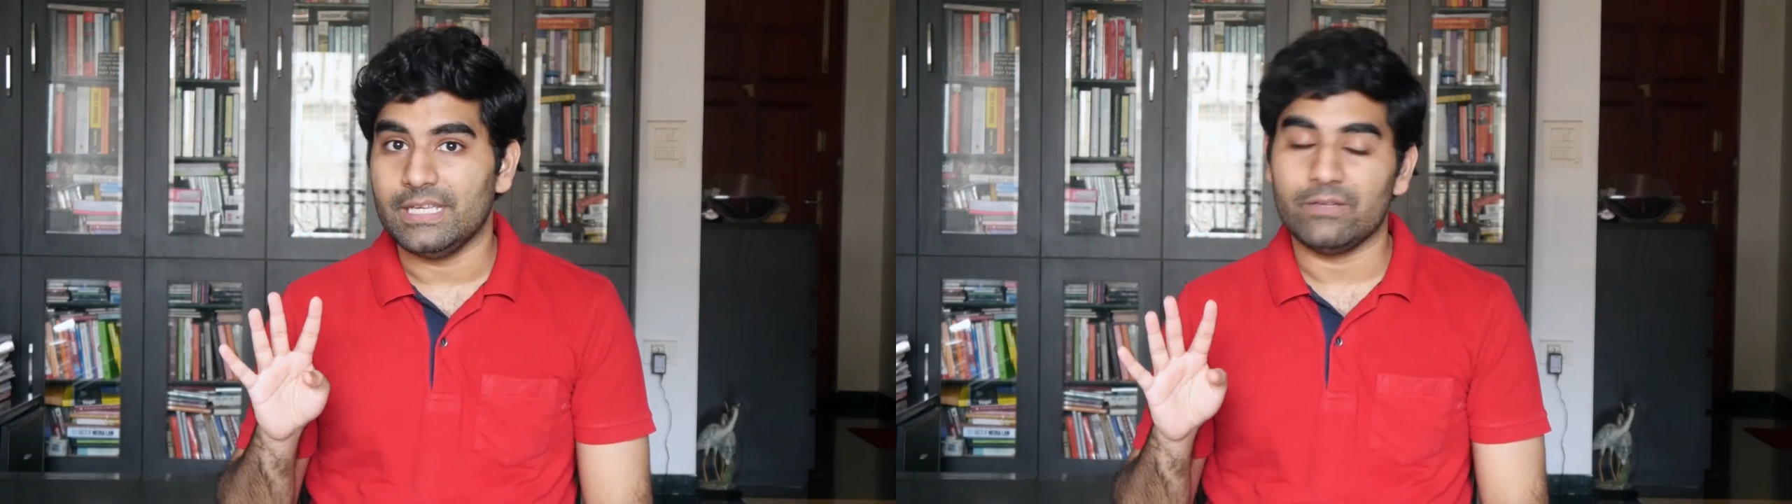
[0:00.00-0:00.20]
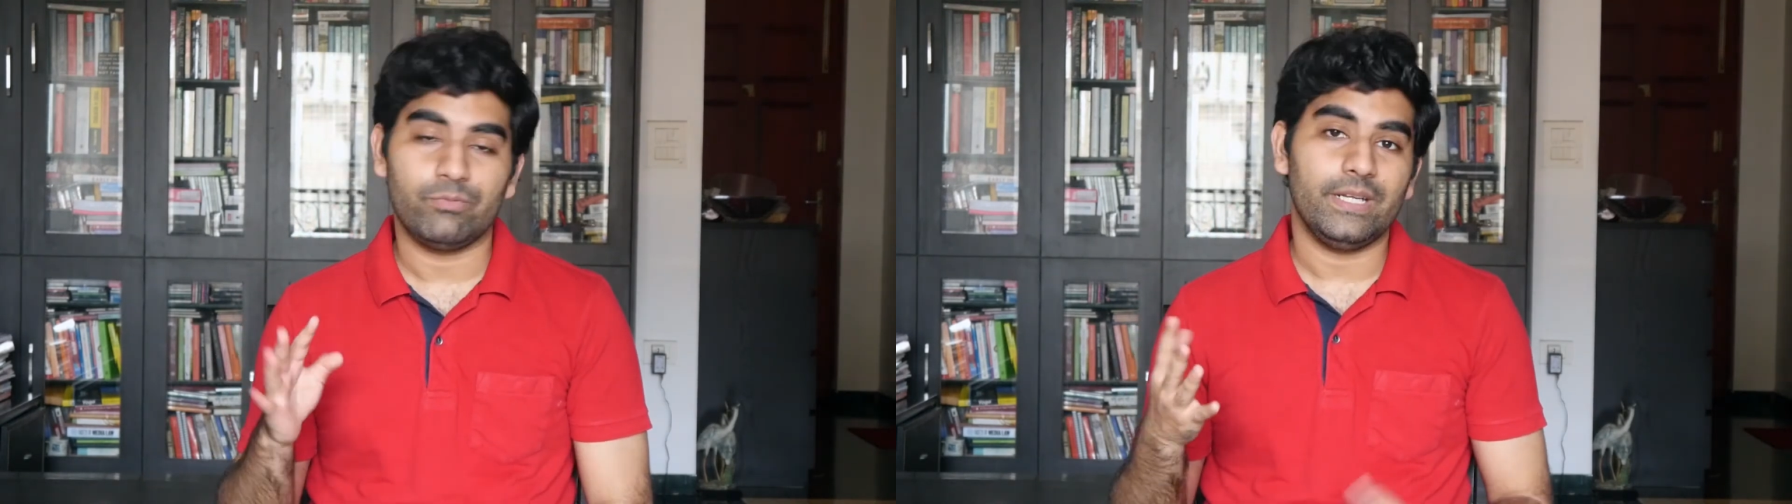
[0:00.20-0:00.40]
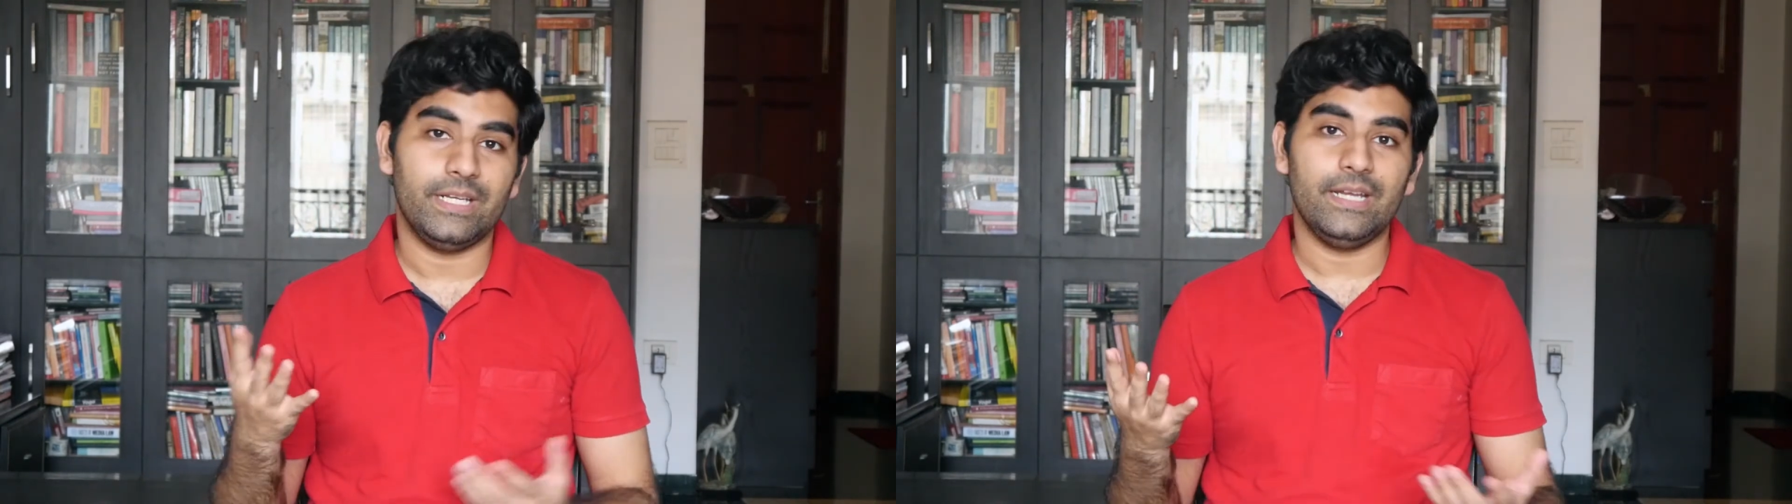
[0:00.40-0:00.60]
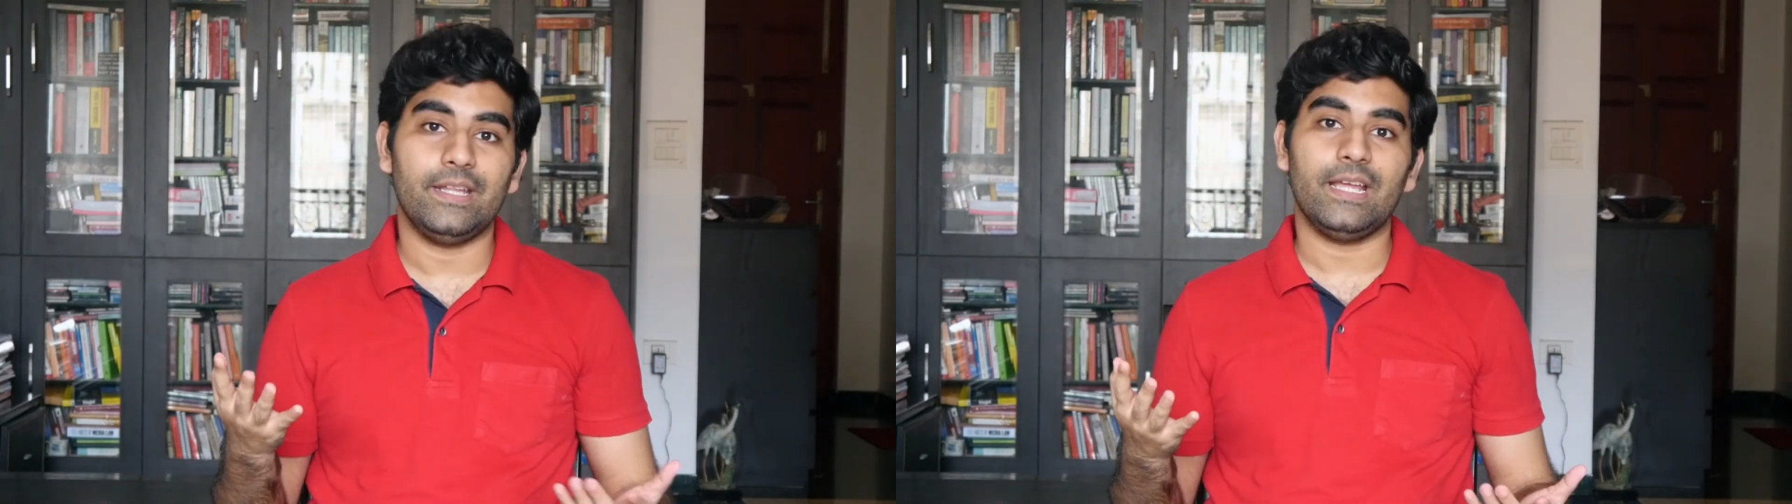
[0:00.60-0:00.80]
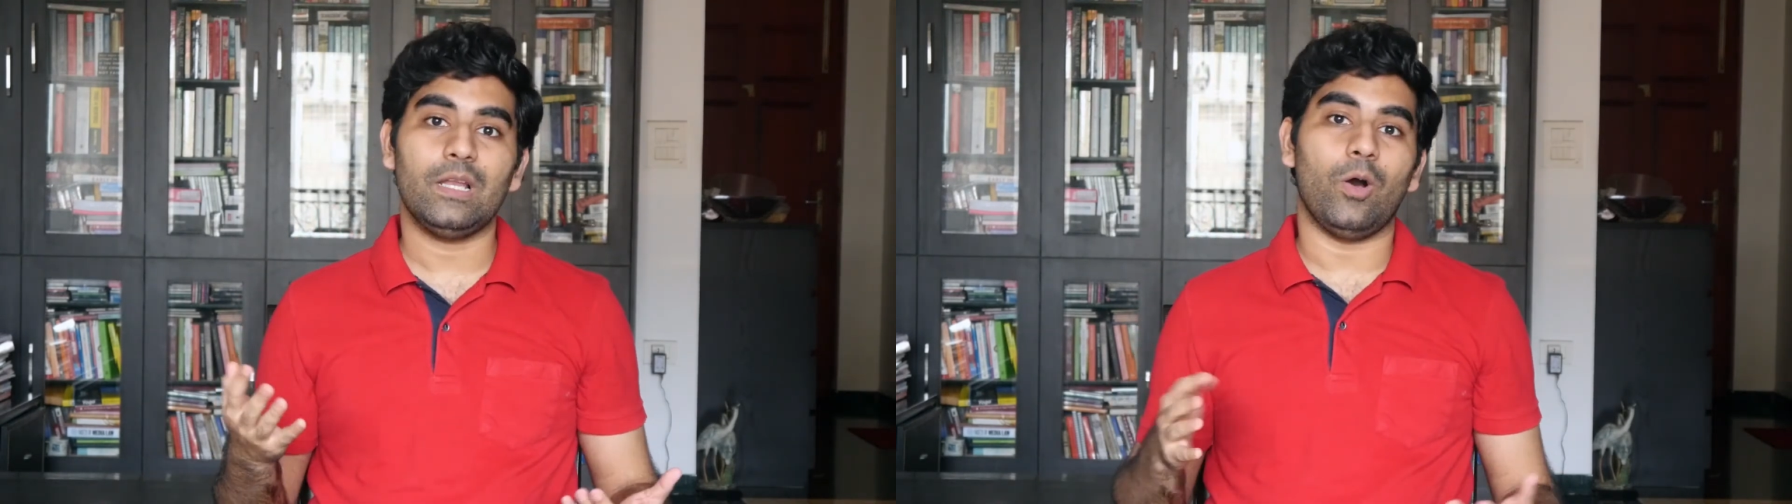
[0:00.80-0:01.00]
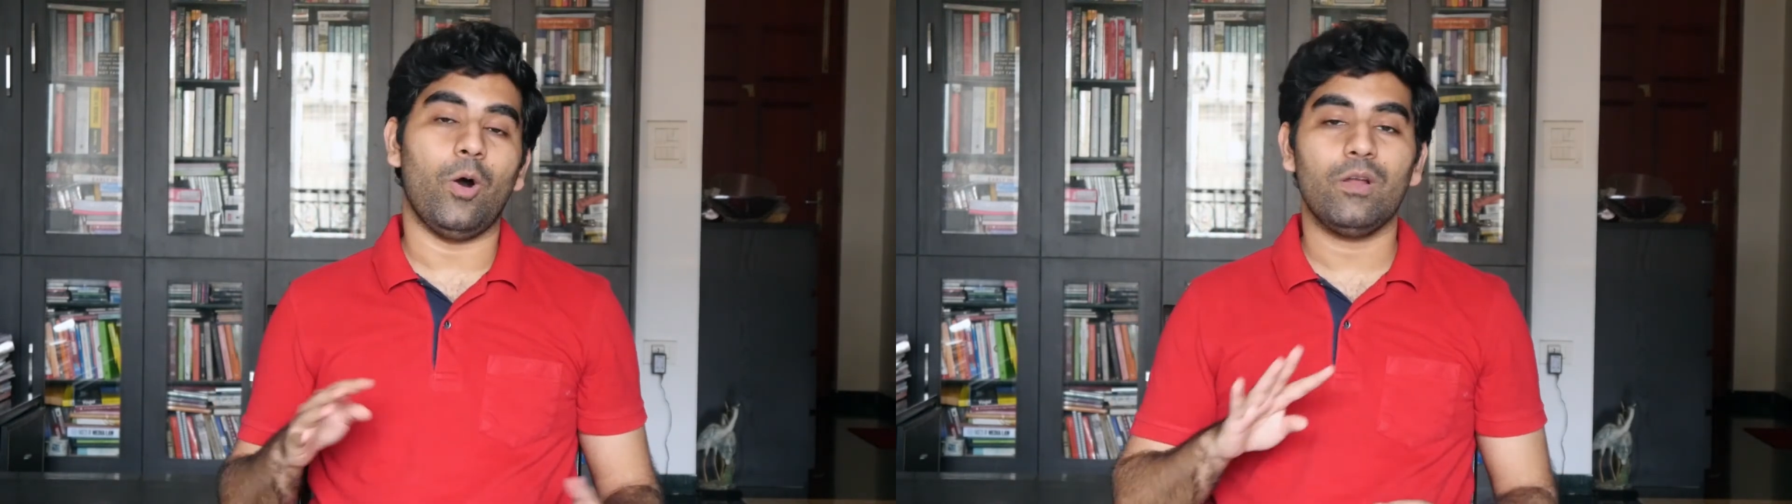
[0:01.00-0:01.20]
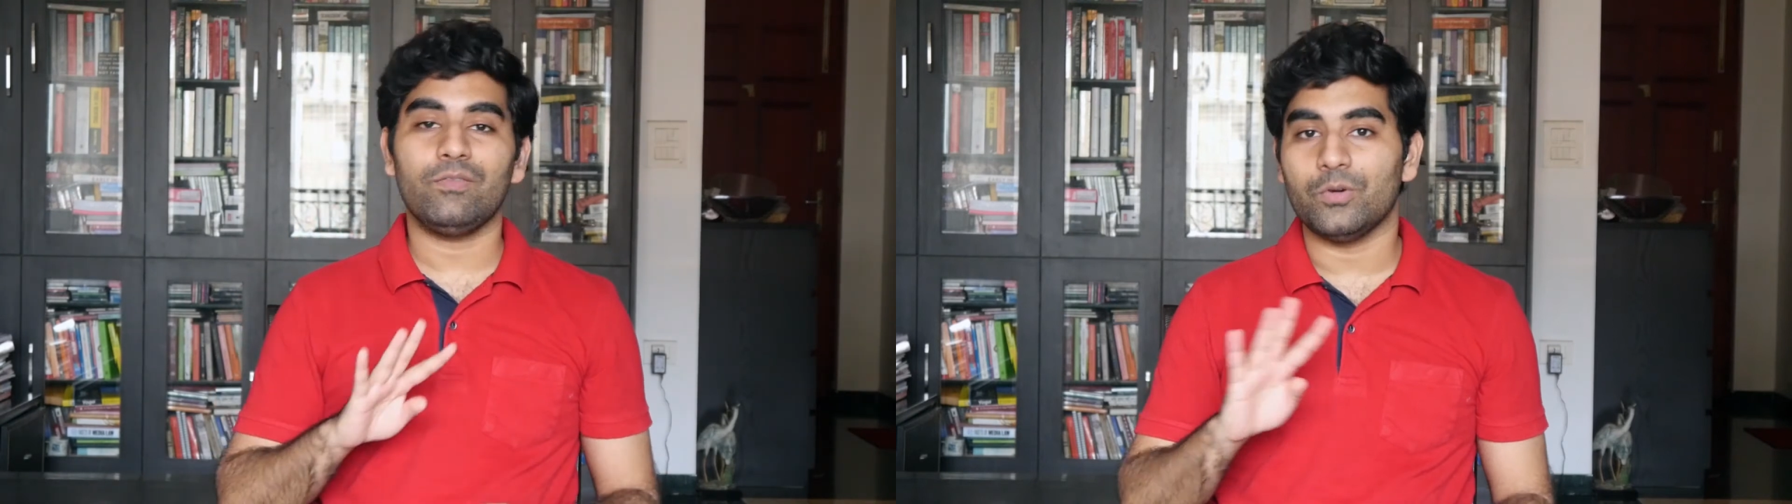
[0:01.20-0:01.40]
If we detail all